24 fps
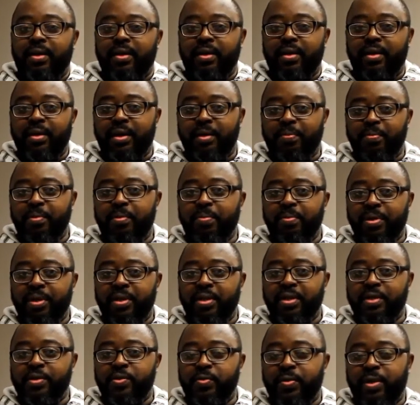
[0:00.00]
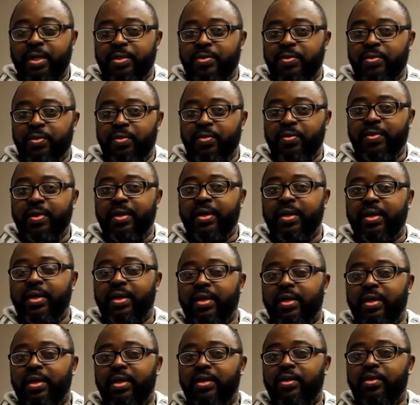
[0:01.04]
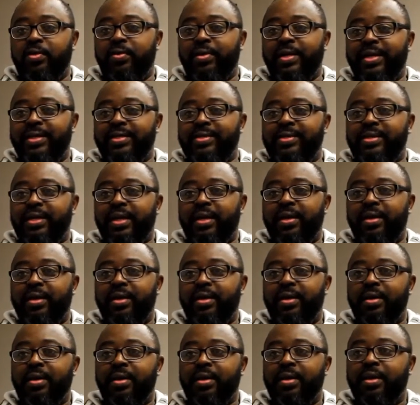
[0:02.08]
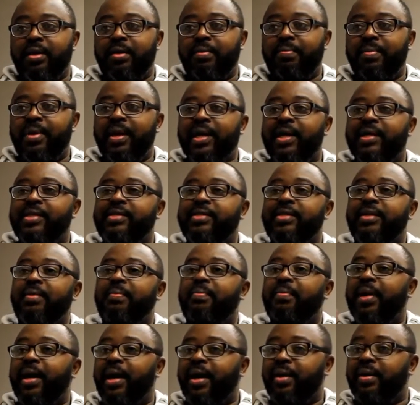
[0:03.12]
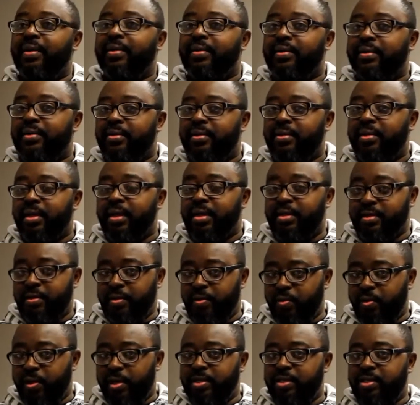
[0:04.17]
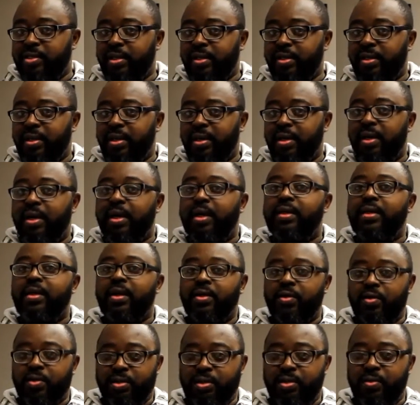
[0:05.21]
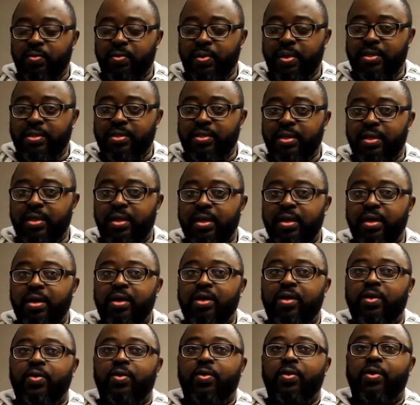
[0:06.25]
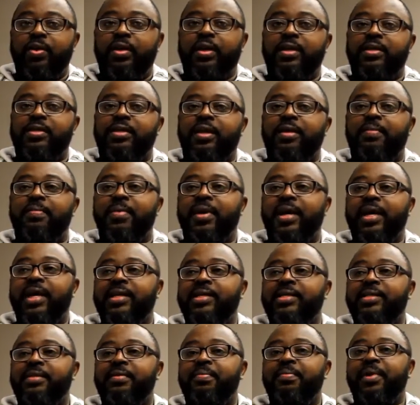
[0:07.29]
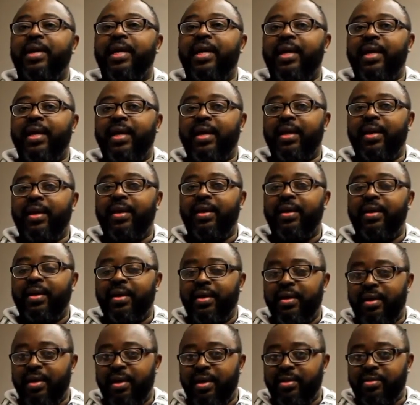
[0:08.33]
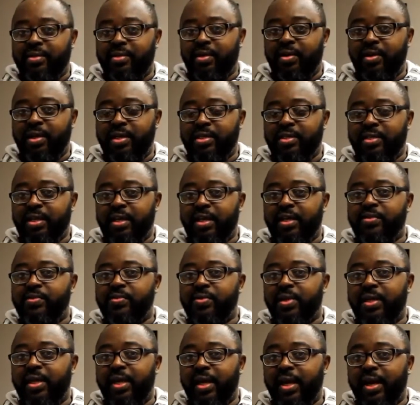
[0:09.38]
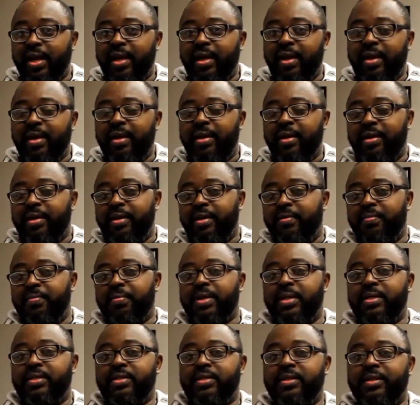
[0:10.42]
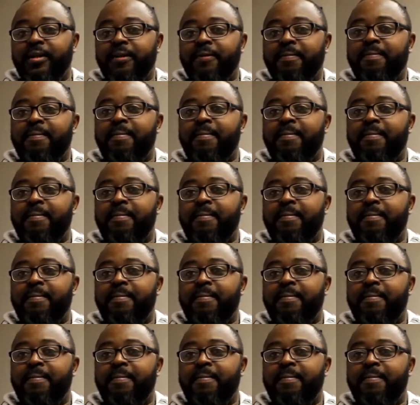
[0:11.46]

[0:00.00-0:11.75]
Let me put it this way too. You can say, Makasimba is a question, and they know it's a question. Or you can say, Makasimba here. As long as it ends with here, it means